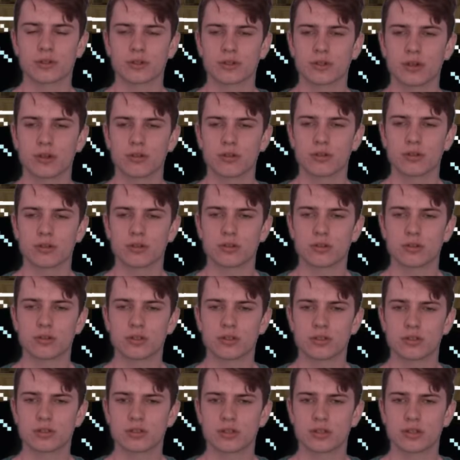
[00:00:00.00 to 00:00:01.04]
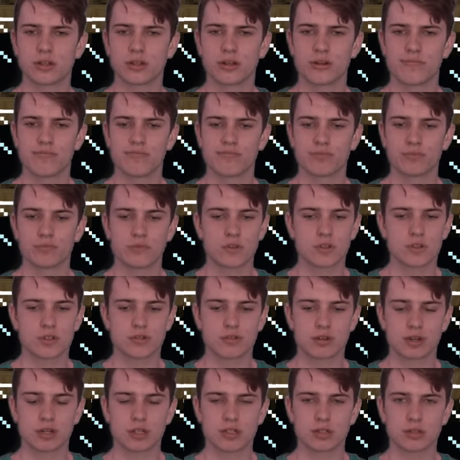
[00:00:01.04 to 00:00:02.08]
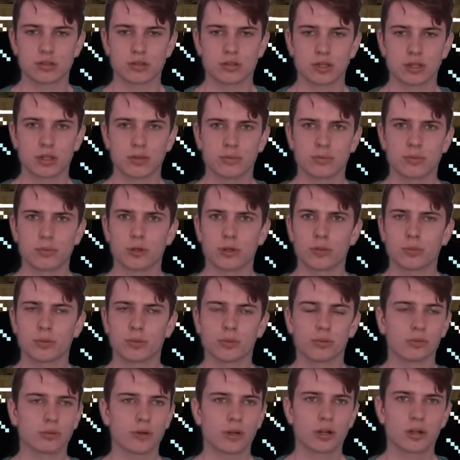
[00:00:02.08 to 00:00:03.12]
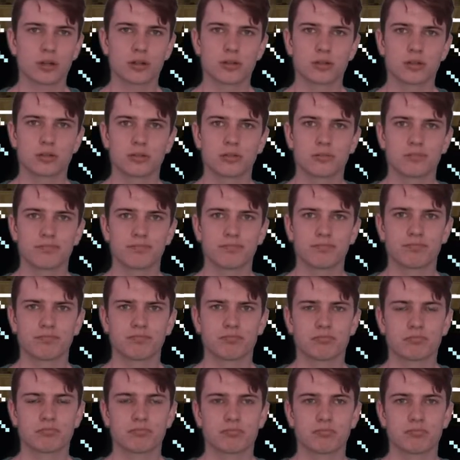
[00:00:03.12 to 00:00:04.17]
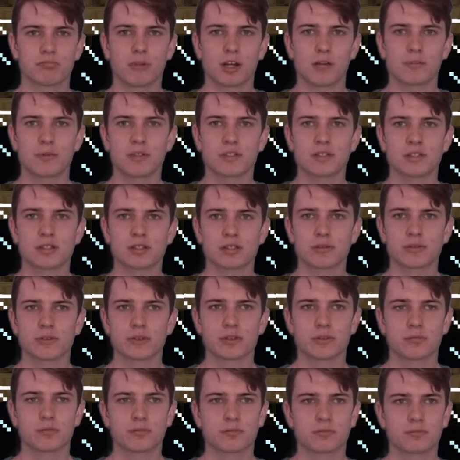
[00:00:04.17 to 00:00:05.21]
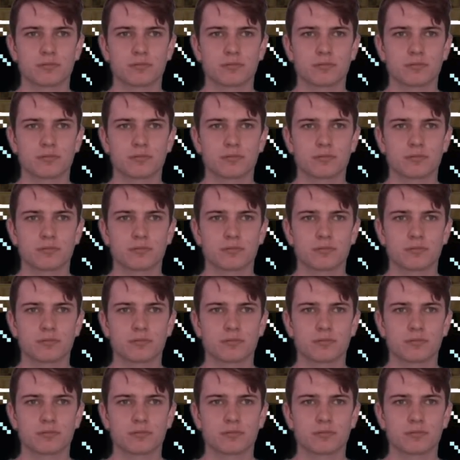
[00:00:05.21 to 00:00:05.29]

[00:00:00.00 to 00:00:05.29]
it turned into this strange-looking purple rock. Might be significant.